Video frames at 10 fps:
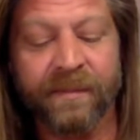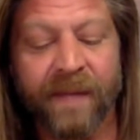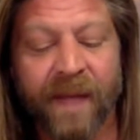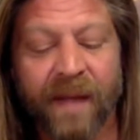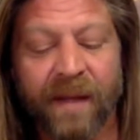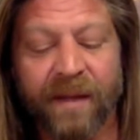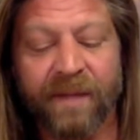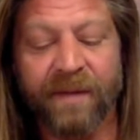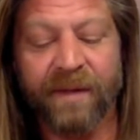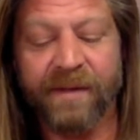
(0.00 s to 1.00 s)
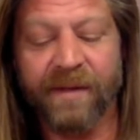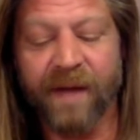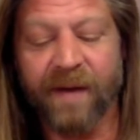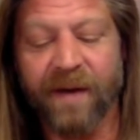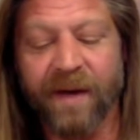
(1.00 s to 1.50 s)
Alan lifted his
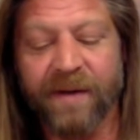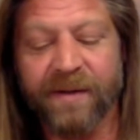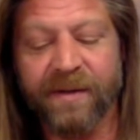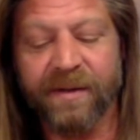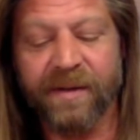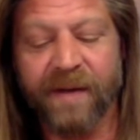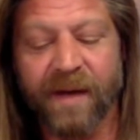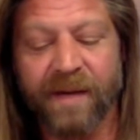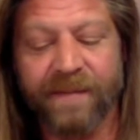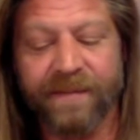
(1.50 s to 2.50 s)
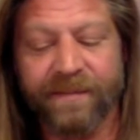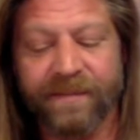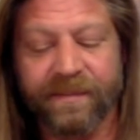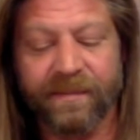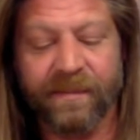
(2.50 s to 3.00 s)
tired eyes to the sky.
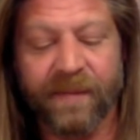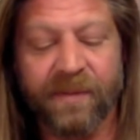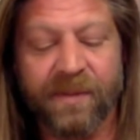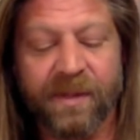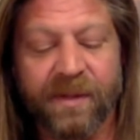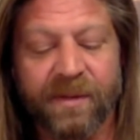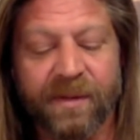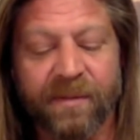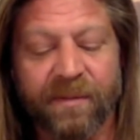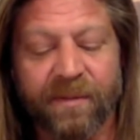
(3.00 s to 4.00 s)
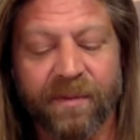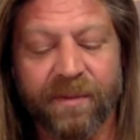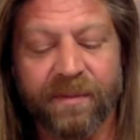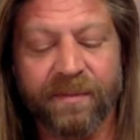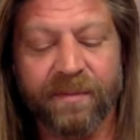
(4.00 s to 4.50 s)
It was clearer than before,
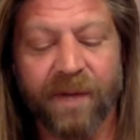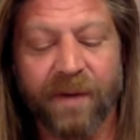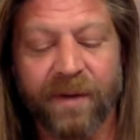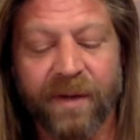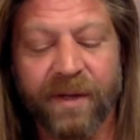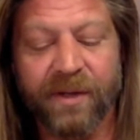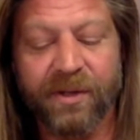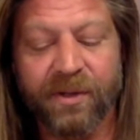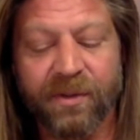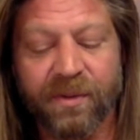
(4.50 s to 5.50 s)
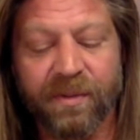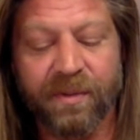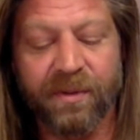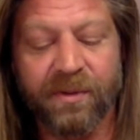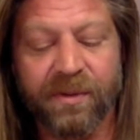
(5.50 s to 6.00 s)
already less choked with
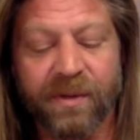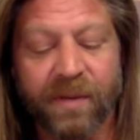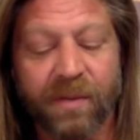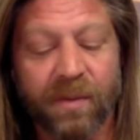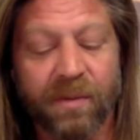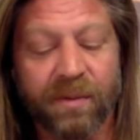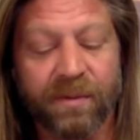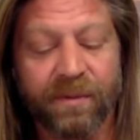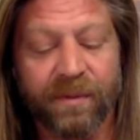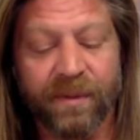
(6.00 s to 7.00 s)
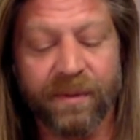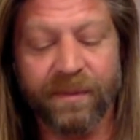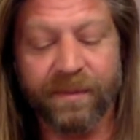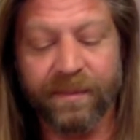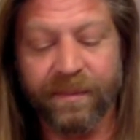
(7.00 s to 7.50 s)
pollution and more blue for it.
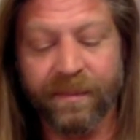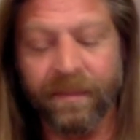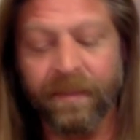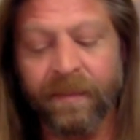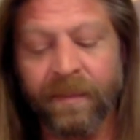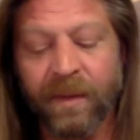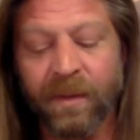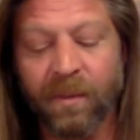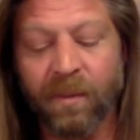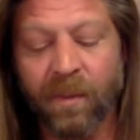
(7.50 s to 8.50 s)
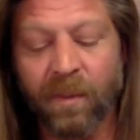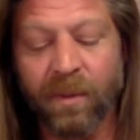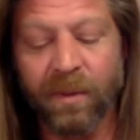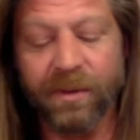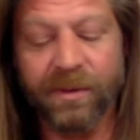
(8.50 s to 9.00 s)
There were more
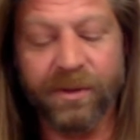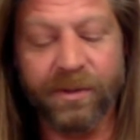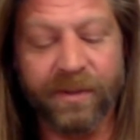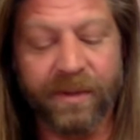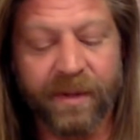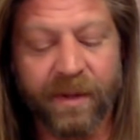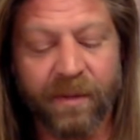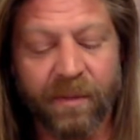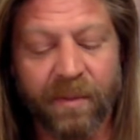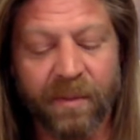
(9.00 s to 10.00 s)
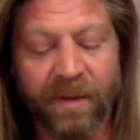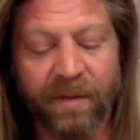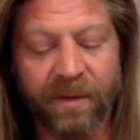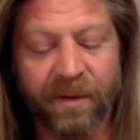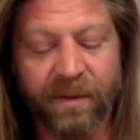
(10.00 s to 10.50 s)
birds chirping than he remembered
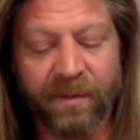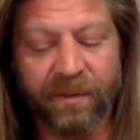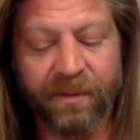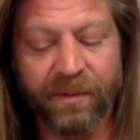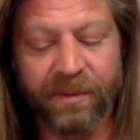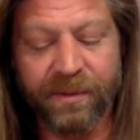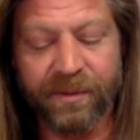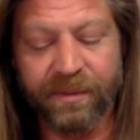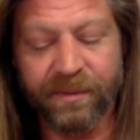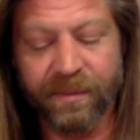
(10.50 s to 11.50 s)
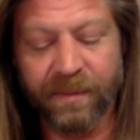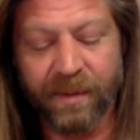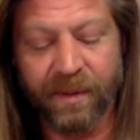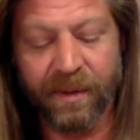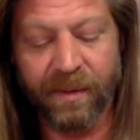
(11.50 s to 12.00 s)
ever hearing before, too,
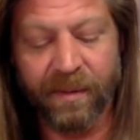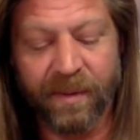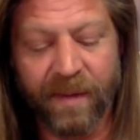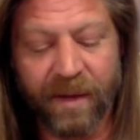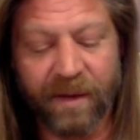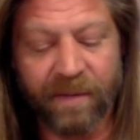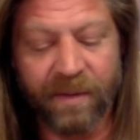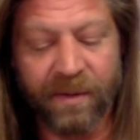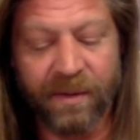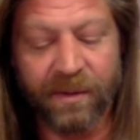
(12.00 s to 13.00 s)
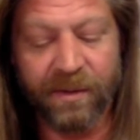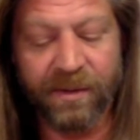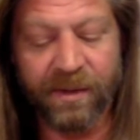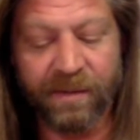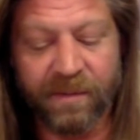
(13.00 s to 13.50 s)
but that could have been due to his
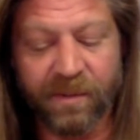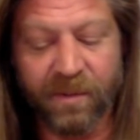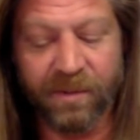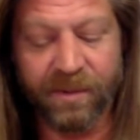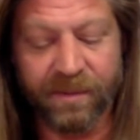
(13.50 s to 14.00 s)
self-absorption.